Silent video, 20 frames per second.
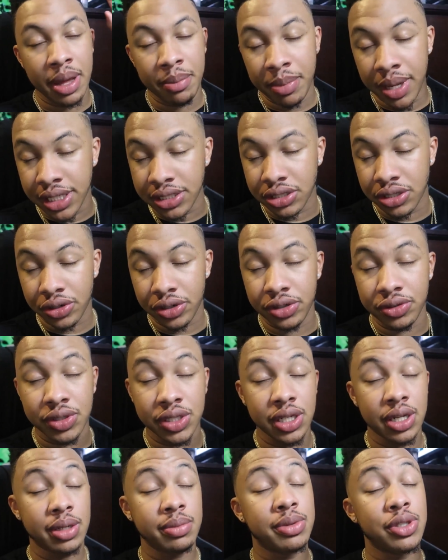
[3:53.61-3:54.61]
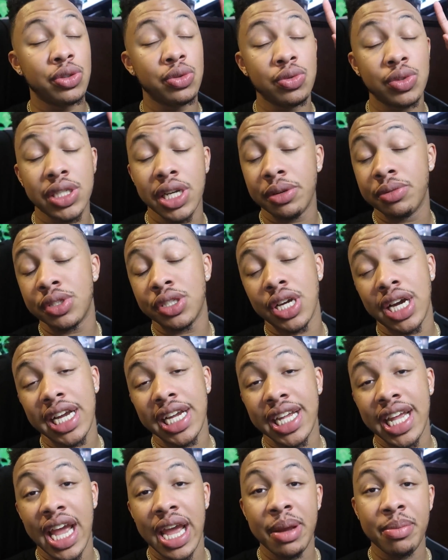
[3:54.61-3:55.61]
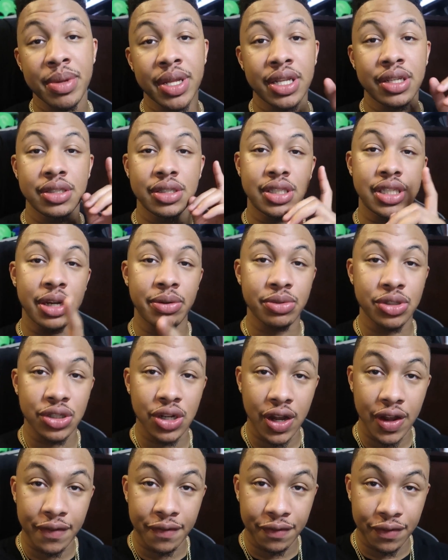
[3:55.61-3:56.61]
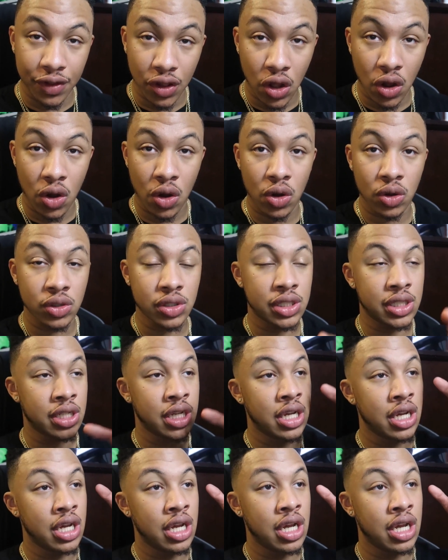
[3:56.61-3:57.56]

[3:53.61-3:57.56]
and make sure you sub to Zayra Shot Gaming, Zayra Shot Vlogs,